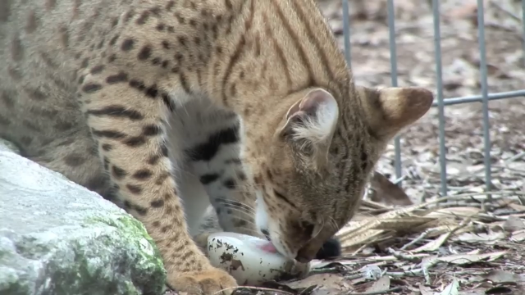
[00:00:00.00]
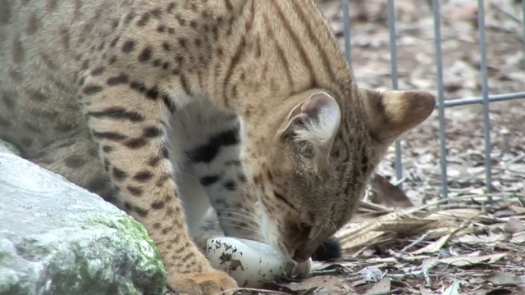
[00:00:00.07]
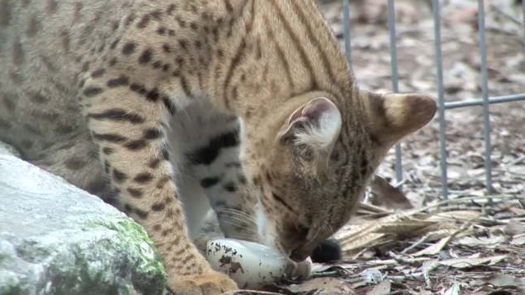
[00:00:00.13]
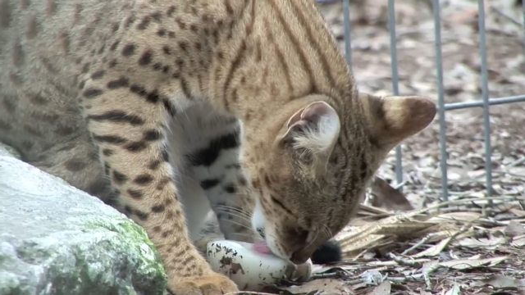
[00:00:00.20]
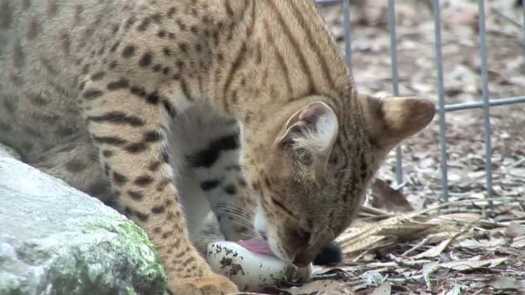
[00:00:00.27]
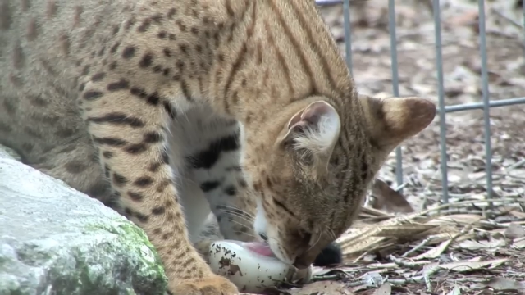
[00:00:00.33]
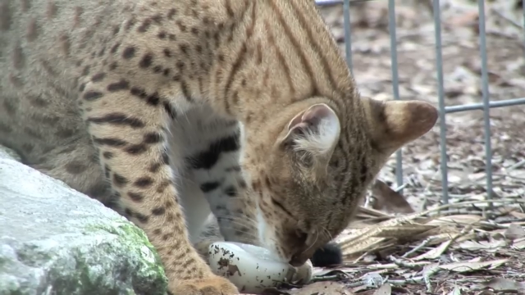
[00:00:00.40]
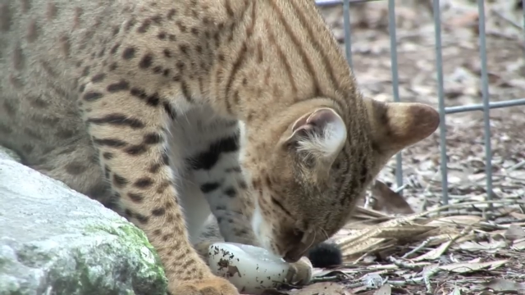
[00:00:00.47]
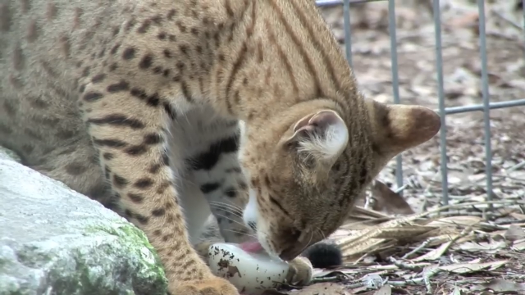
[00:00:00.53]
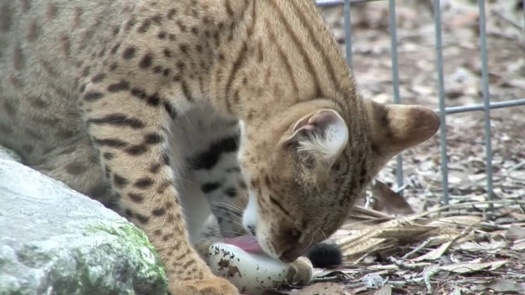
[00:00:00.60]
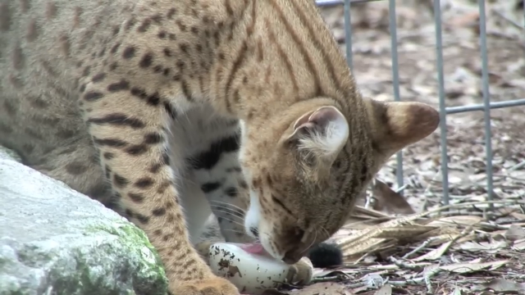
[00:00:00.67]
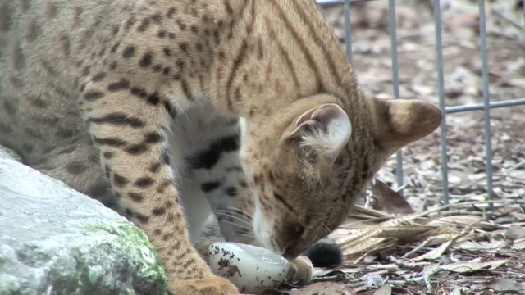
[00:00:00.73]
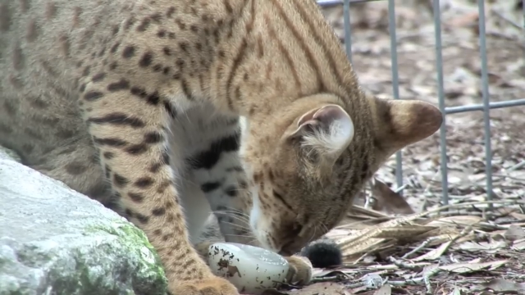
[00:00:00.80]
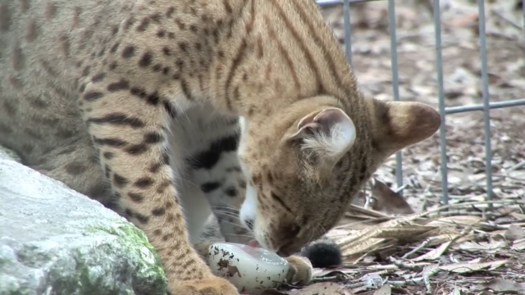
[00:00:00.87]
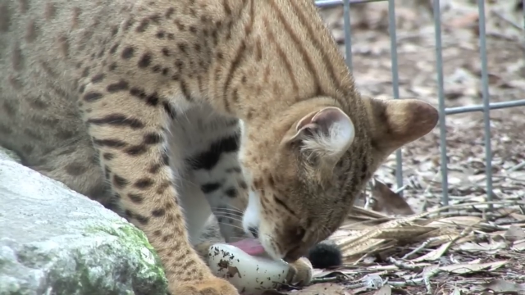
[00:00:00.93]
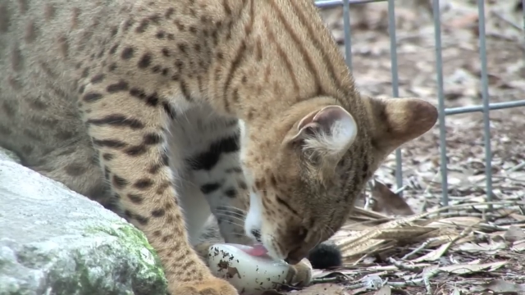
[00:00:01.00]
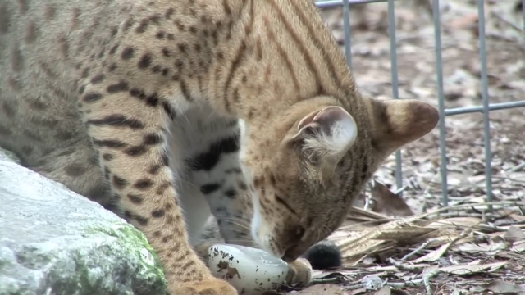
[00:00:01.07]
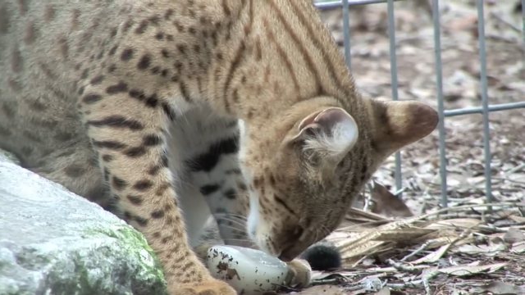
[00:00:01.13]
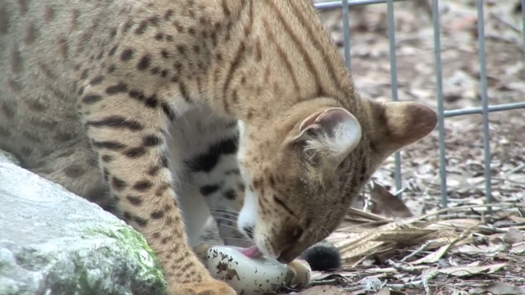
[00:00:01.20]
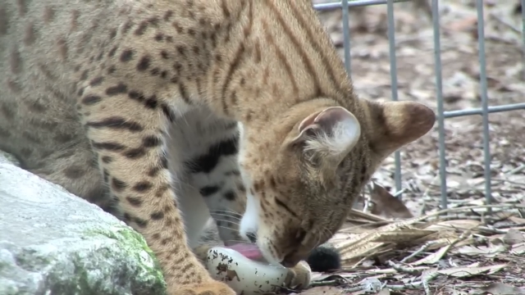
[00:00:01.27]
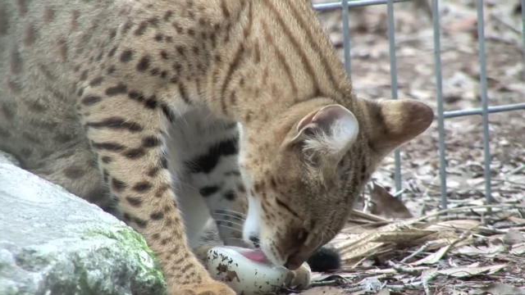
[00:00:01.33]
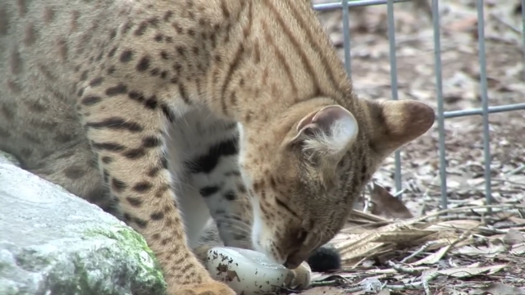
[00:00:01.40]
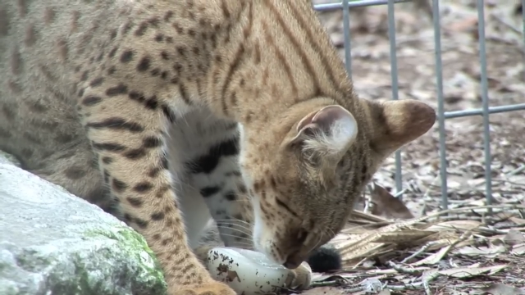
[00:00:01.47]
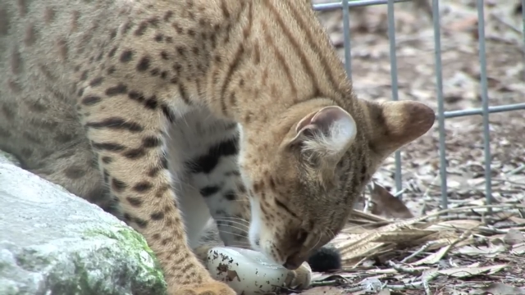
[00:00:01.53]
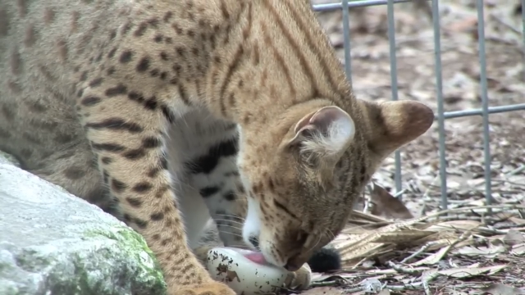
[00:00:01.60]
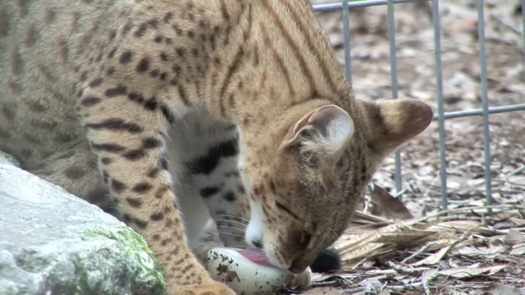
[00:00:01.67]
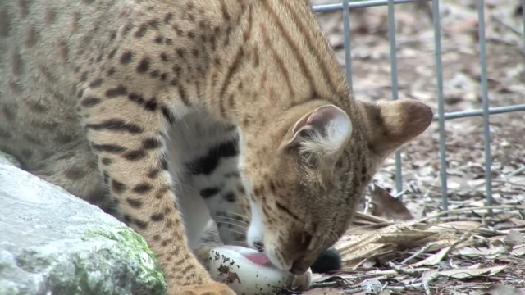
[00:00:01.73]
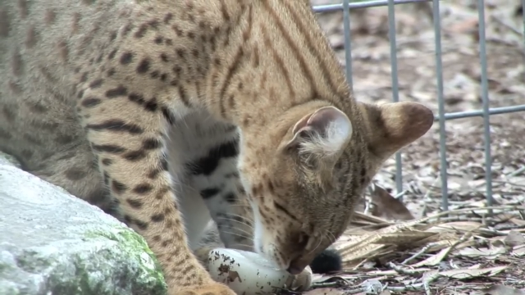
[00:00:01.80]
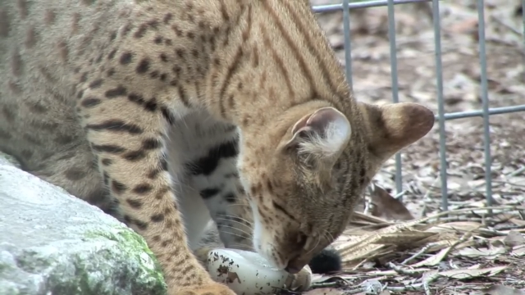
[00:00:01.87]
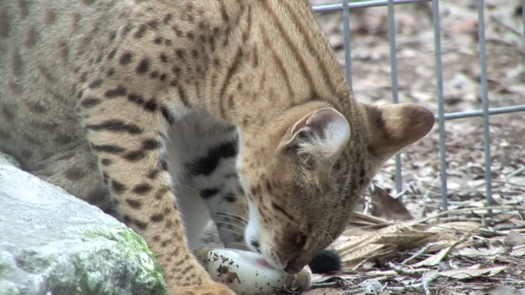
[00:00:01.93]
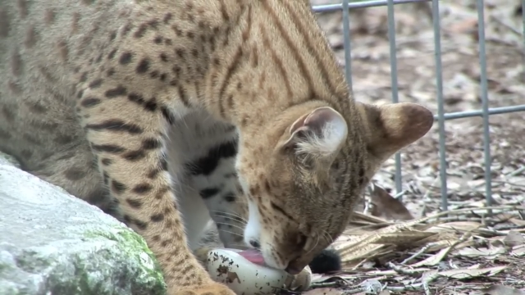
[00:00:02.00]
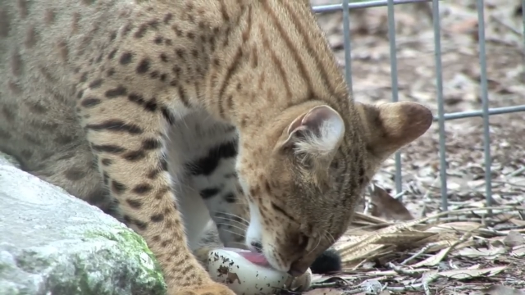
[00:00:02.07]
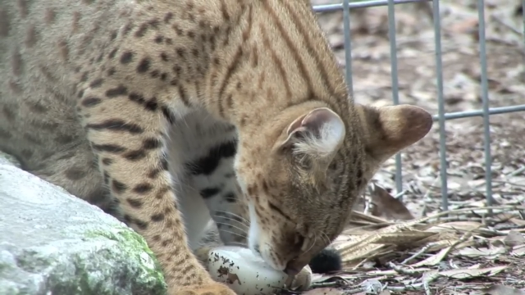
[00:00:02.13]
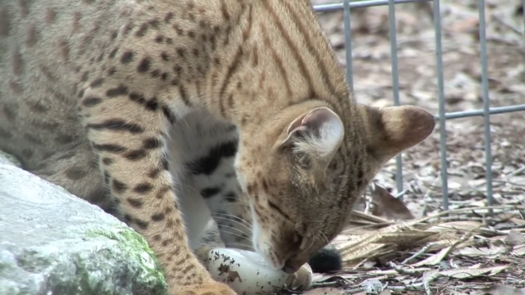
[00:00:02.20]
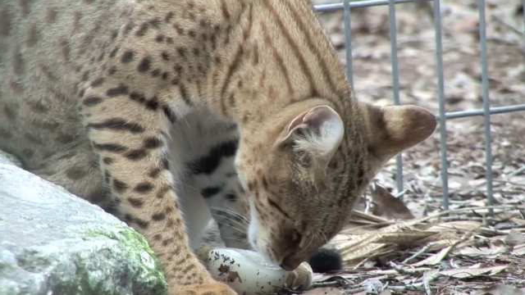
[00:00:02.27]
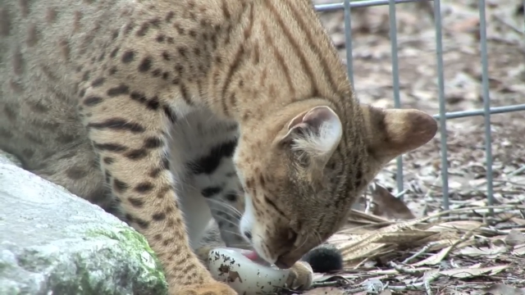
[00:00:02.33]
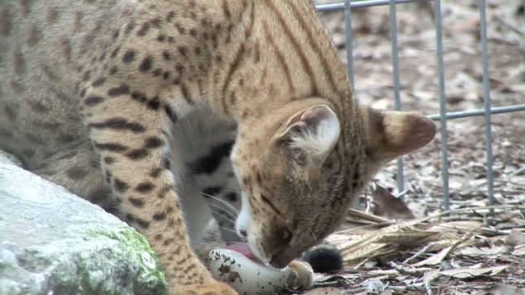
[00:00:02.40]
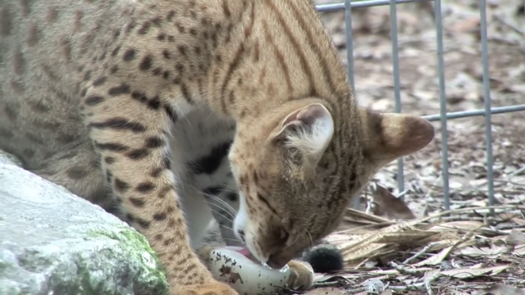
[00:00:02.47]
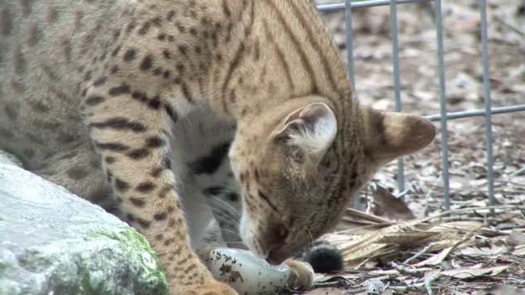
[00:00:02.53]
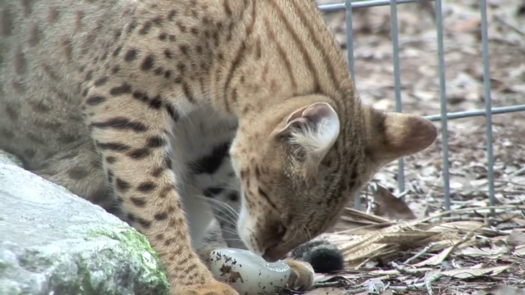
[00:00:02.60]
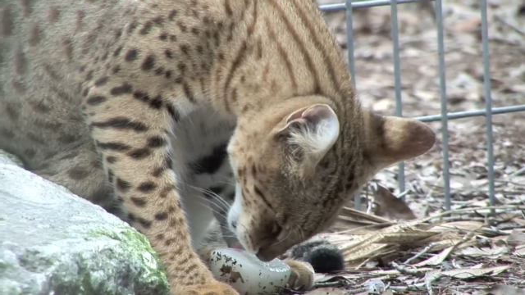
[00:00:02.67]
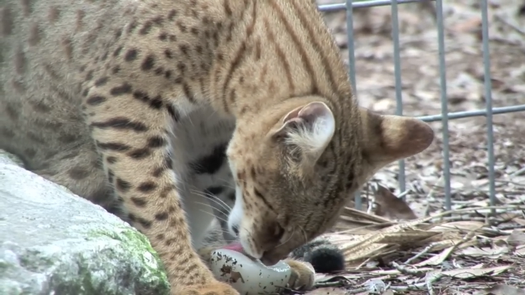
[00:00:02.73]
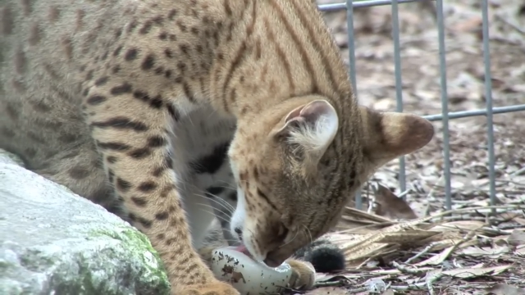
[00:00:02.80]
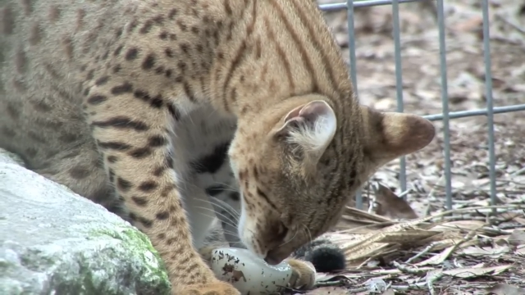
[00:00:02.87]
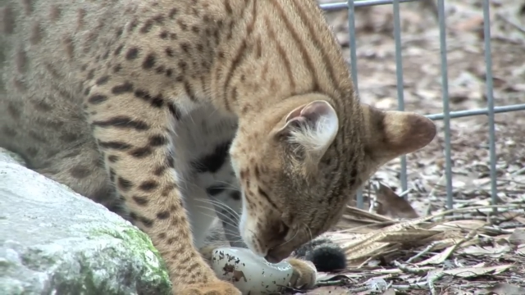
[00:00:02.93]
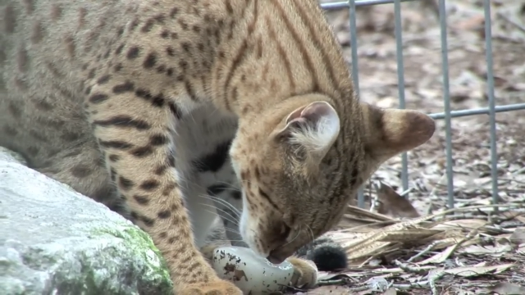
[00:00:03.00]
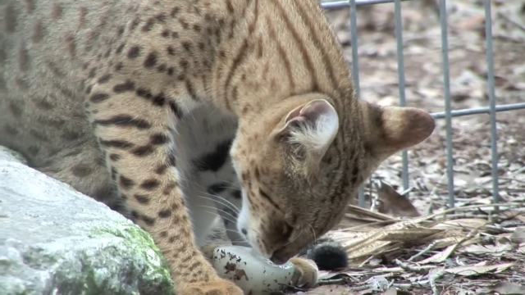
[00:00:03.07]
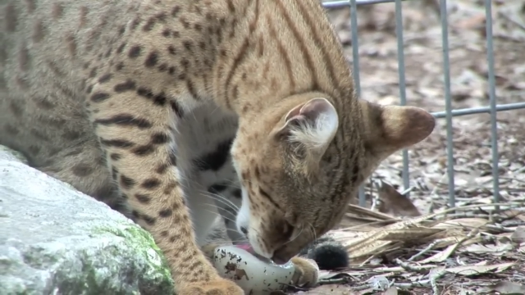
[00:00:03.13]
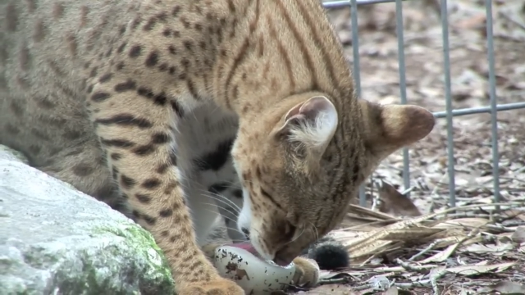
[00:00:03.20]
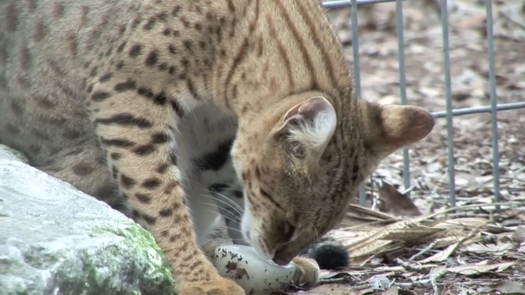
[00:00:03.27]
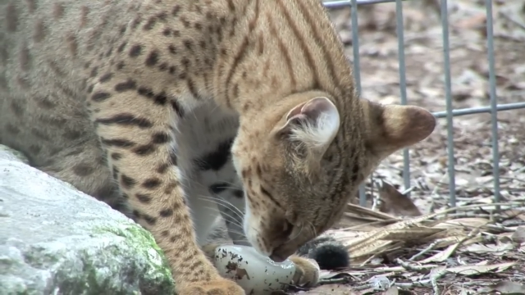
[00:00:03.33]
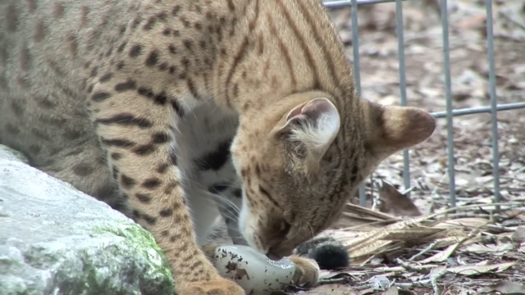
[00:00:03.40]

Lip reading: No face is visible, so there are no lips to read.